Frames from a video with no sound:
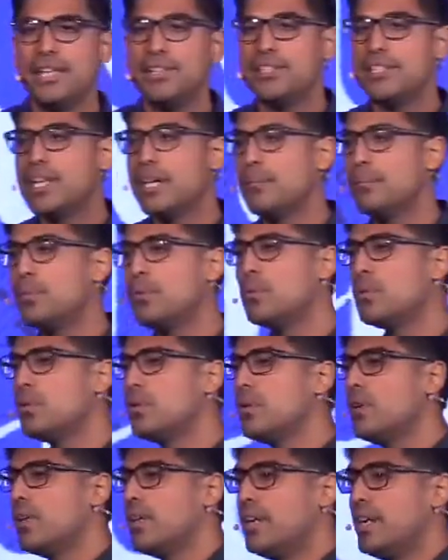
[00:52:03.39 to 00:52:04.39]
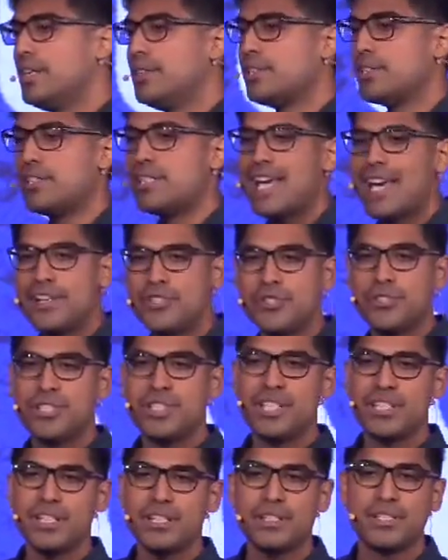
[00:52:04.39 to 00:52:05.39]
and temple and the
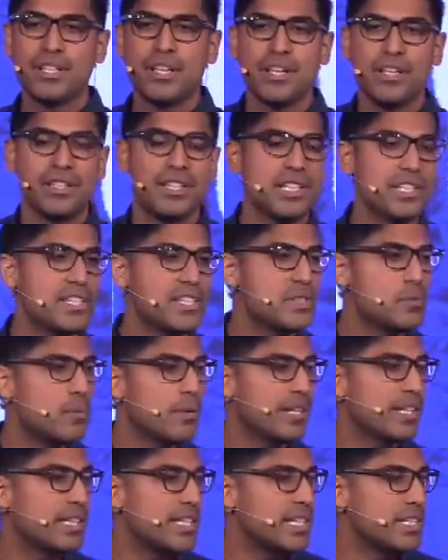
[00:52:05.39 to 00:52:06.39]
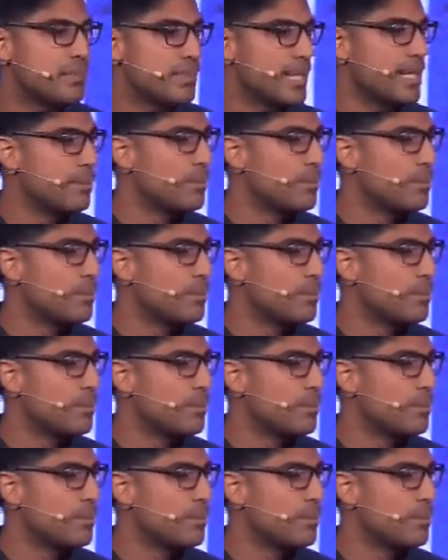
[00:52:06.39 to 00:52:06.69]
Sadducees, this is what these